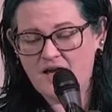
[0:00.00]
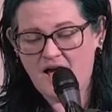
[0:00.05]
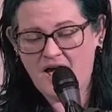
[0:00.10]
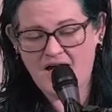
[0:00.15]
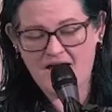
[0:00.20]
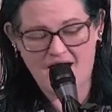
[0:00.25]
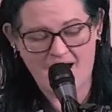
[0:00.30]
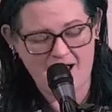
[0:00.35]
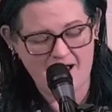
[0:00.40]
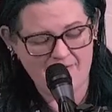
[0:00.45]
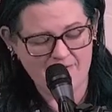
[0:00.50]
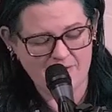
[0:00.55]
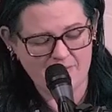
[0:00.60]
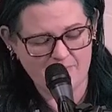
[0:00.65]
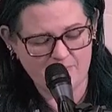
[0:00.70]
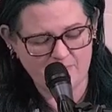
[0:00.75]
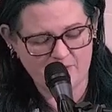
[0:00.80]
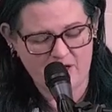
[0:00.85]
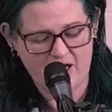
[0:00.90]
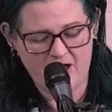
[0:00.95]
I have the
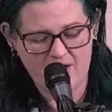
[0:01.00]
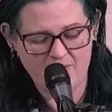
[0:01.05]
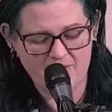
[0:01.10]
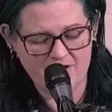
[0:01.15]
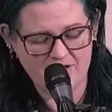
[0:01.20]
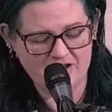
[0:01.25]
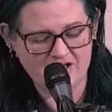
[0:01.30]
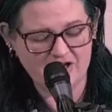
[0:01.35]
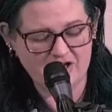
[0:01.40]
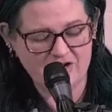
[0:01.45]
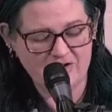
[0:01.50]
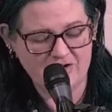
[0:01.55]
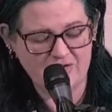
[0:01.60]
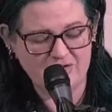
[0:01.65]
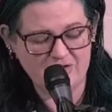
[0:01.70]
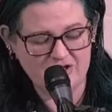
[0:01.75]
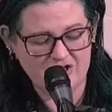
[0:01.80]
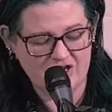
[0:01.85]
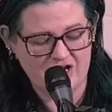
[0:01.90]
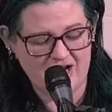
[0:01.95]
power to
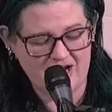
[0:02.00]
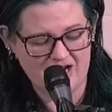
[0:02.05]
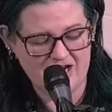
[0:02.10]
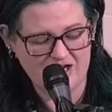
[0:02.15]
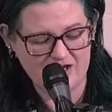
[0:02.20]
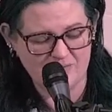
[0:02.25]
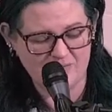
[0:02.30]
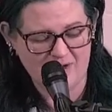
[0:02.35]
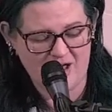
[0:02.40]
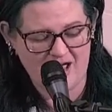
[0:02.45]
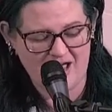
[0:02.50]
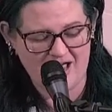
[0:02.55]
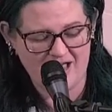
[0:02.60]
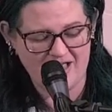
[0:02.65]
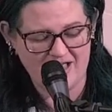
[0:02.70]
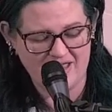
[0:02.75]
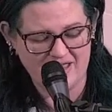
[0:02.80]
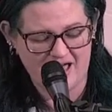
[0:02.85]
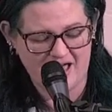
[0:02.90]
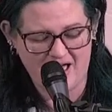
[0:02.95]
change
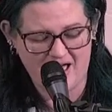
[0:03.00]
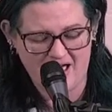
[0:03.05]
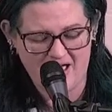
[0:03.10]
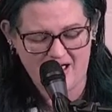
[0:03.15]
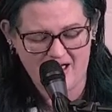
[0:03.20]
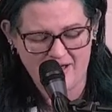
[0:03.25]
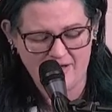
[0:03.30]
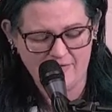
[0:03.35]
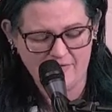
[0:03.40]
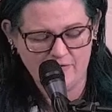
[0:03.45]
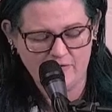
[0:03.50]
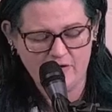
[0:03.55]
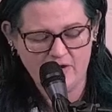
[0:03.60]
my life.